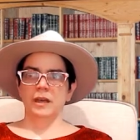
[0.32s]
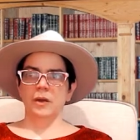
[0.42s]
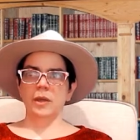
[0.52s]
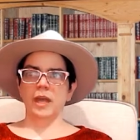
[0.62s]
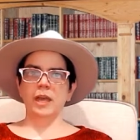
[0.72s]

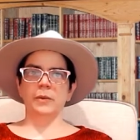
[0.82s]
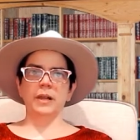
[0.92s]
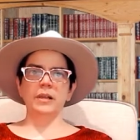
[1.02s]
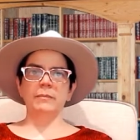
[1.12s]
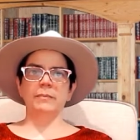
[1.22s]
Okay,
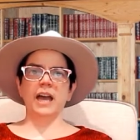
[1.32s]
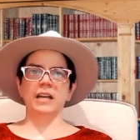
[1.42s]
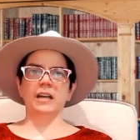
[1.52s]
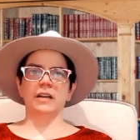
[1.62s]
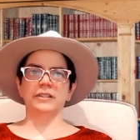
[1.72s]
welcome
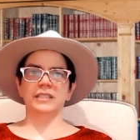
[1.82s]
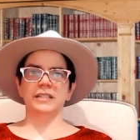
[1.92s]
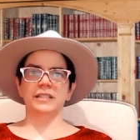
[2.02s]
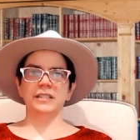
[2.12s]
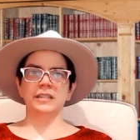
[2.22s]
back,
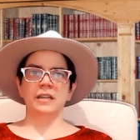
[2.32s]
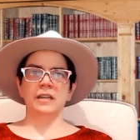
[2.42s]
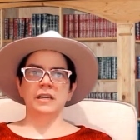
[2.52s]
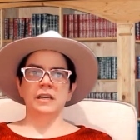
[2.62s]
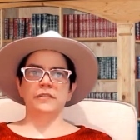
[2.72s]
Novelteers.
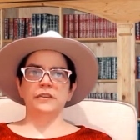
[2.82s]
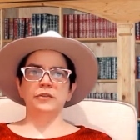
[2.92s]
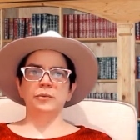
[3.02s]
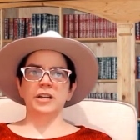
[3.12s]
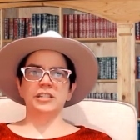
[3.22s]
If
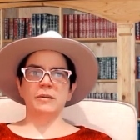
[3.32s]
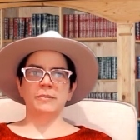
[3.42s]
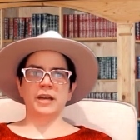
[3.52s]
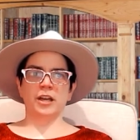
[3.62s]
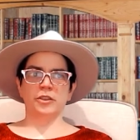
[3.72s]
you've watched some of
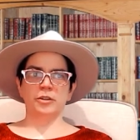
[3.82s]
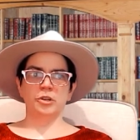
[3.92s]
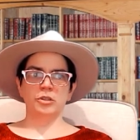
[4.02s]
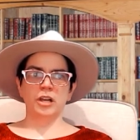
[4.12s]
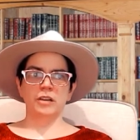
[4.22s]
my other
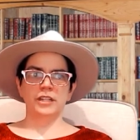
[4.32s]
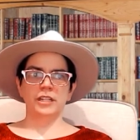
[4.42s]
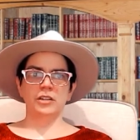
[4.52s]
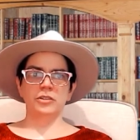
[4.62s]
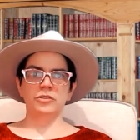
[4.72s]
prologue
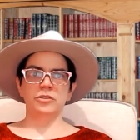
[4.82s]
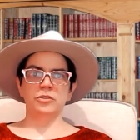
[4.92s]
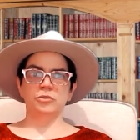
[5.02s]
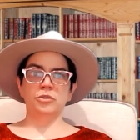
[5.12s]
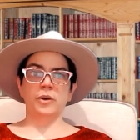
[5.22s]
videos,
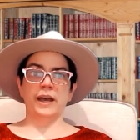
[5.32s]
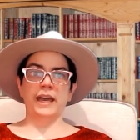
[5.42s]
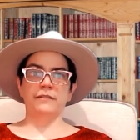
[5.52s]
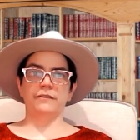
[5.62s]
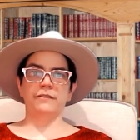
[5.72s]
you know I
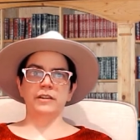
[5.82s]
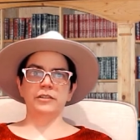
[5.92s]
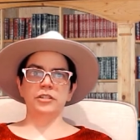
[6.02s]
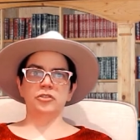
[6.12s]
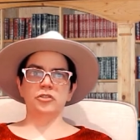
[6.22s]
have
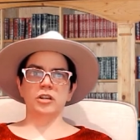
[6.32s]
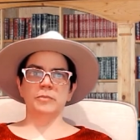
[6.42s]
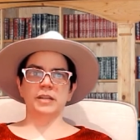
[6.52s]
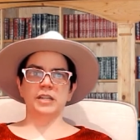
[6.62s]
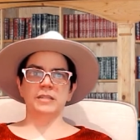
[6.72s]
very strong
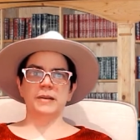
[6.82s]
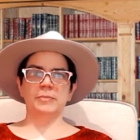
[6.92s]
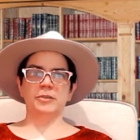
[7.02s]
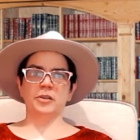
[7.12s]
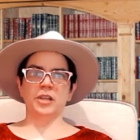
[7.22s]
opinions
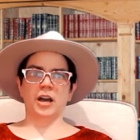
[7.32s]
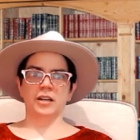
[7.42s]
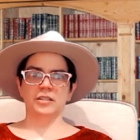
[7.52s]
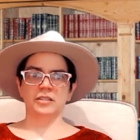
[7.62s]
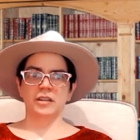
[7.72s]
about
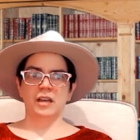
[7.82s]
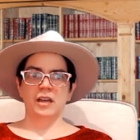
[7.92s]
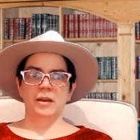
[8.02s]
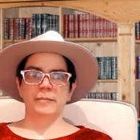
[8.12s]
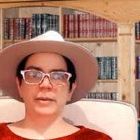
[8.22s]
prologues.
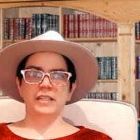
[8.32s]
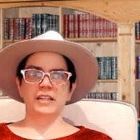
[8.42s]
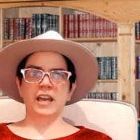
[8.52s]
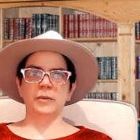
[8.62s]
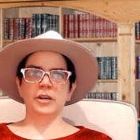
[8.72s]
But
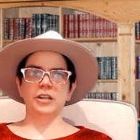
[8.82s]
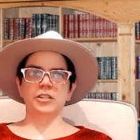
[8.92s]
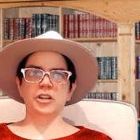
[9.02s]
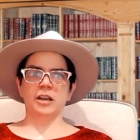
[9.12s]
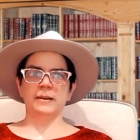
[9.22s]
today we're going
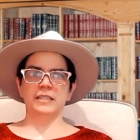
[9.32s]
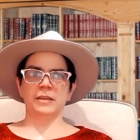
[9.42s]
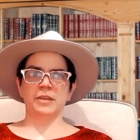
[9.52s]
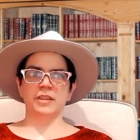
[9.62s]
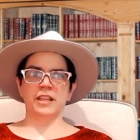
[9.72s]
to talk about
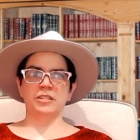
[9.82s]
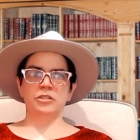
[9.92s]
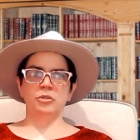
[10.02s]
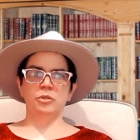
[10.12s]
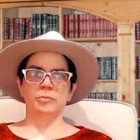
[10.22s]
something that's
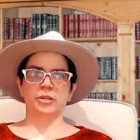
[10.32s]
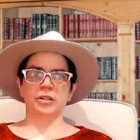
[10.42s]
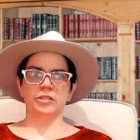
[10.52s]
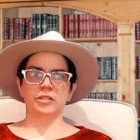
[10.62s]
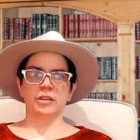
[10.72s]
new to
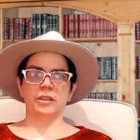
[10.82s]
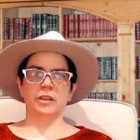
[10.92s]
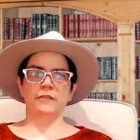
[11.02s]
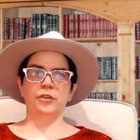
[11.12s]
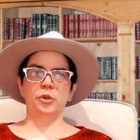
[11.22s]
books,
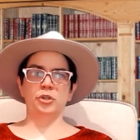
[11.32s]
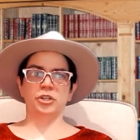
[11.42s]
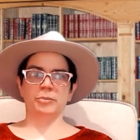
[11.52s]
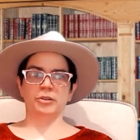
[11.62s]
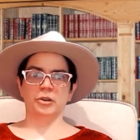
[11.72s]
the
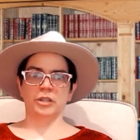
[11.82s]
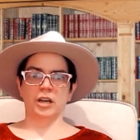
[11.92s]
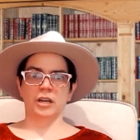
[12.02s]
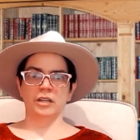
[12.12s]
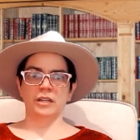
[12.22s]
future
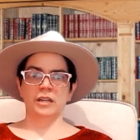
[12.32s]
prologue.